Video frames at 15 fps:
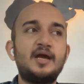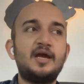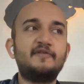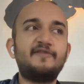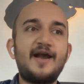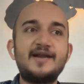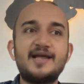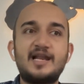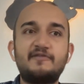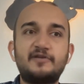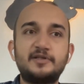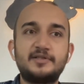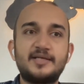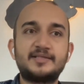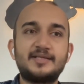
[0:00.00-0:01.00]
if I
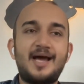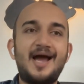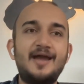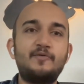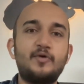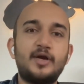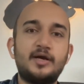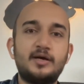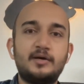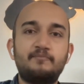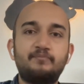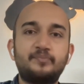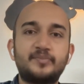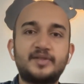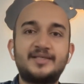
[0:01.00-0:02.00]
deliver this, I want to
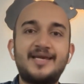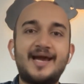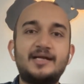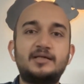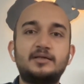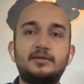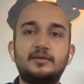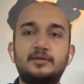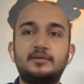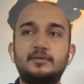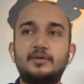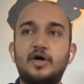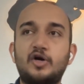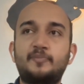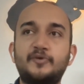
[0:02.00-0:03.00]
get
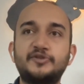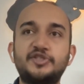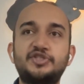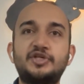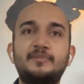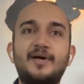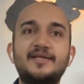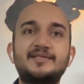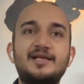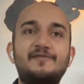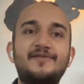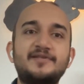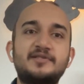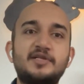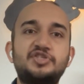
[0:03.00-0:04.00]
or position
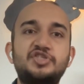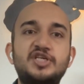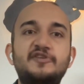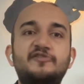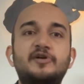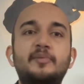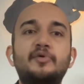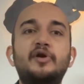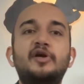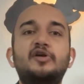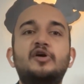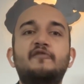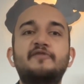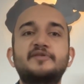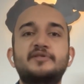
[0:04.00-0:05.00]
myself as the chief
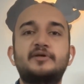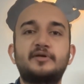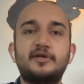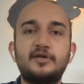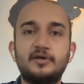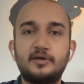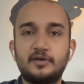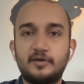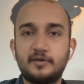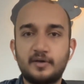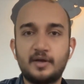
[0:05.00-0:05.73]
community officer here,